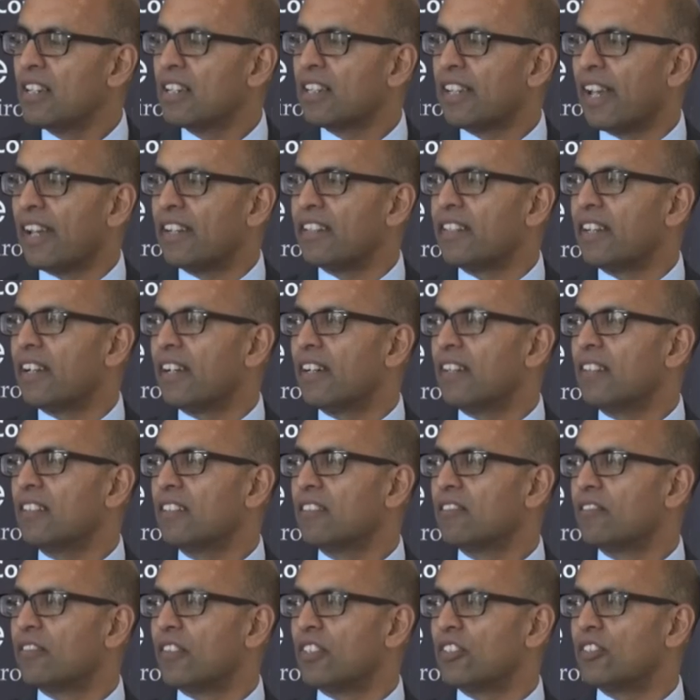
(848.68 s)
Kenya
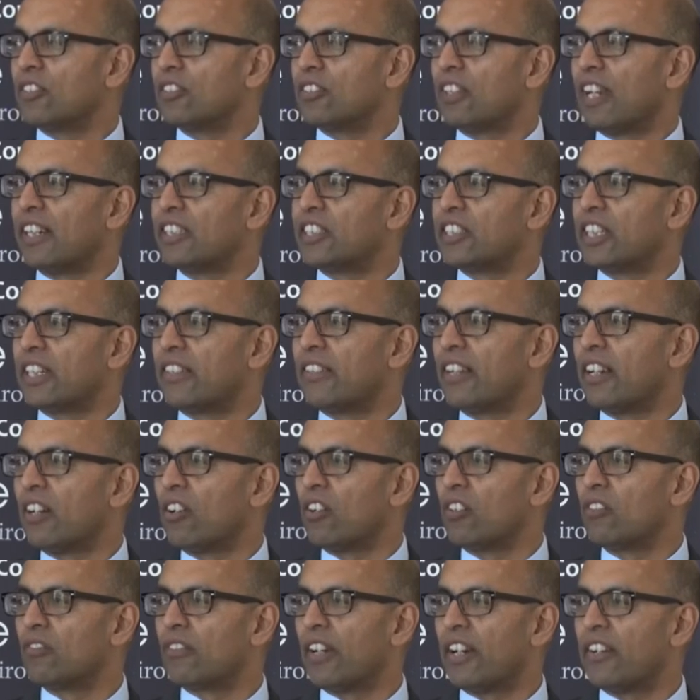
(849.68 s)
versus
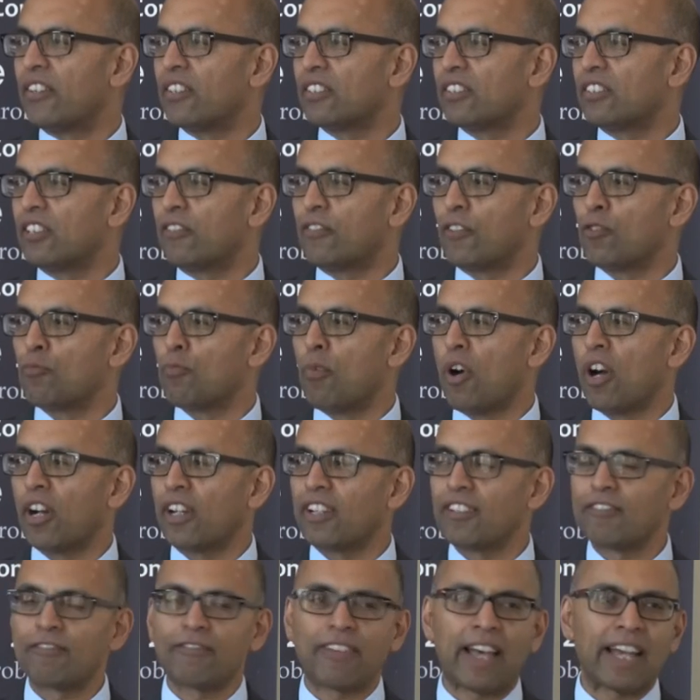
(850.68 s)
Nigeria on various different
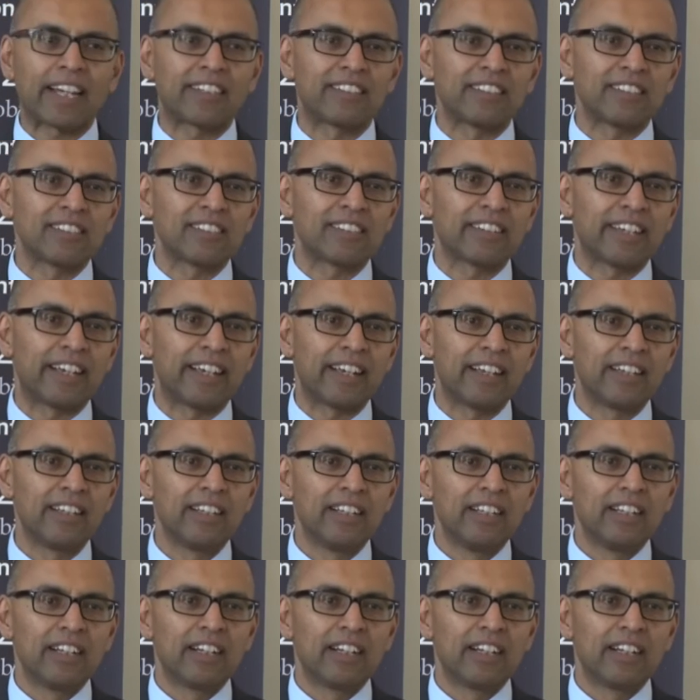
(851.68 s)
market factors here.